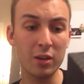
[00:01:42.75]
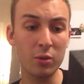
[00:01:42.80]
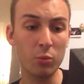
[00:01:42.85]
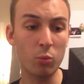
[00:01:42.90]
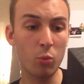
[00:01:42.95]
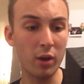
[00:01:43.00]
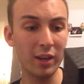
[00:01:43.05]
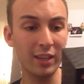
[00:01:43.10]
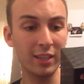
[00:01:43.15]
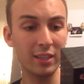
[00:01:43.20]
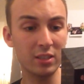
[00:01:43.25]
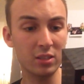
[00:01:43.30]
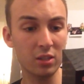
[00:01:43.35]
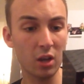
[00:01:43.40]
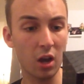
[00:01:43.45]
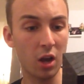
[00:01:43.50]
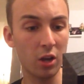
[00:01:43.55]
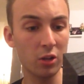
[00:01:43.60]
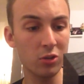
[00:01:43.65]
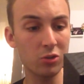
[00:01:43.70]
Weighs
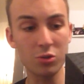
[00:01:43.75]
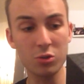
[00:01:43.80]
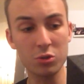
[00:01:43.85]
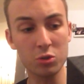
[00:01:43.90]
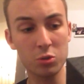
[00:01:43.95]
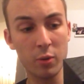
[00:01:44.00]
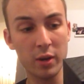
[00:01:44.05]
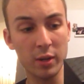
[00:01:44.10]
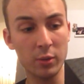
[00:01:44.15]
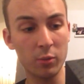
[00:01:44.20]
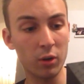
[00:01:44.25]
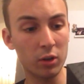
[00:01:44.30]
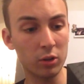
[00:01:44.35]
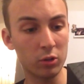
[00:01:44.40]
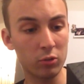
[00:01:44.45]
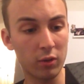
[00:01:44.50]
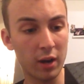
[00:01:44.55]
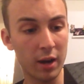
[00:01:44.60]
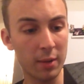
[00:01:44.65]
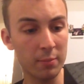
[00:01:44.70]
121
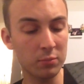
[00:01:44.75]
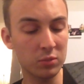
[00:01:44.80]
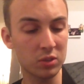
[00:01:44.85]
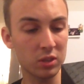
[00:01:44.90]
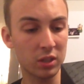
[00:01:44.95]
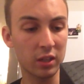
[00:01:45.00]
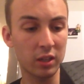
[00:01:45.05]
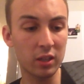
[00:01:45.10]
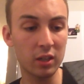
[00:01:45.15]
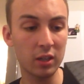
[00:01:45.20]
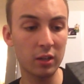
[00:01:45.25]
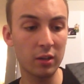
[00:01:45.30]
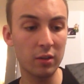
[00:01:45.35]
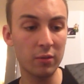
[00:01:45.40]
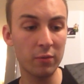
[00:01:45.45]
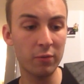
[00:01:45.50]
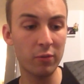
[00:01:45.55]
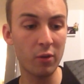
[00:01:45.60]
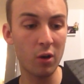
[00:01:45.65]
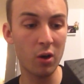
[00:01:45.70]
grams, and it
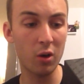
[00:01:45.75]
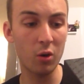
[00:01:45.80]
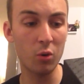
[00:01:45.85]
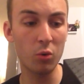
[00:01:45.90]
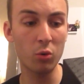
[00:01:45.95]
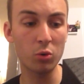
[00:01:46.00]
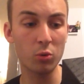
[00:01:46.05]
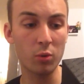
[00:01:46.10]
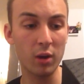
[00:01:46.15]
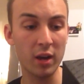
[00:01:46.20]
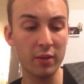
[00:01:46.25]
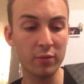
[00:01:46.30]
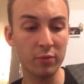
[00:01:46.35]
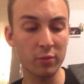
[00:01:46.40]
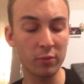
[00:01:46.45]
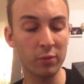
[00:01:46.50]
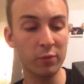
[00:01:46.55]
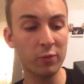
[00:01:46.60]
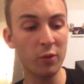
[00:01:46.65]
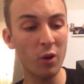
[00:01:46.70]
can fire all the way
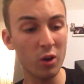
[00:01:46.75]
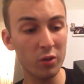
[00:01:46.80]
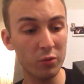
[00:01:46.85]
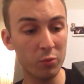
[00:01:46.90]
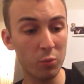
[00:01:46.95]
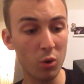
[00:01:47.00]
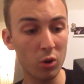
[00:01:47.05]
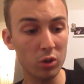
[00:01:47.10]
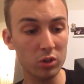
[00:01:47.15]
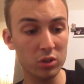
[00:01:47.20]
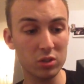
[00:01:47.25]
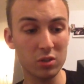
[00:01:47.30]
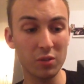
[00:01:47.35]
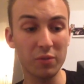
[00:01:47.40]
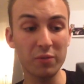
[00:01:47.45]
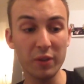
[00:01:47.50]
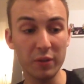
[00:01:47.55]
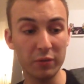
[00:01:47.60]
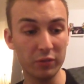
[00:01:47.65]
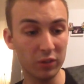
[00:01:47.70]
from 5 watts to
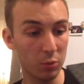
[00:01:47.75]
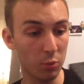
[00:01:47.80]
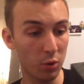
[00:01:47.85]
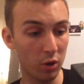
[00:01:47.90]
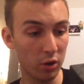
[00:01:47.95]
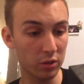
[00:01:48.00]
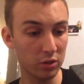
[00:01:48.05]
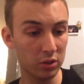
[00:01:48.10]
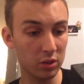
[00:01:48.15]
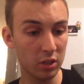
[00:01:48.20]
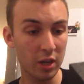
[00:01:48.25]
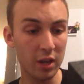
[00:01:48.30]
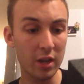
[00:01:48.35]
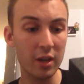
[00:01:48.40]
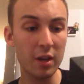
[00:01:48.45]
50 watts.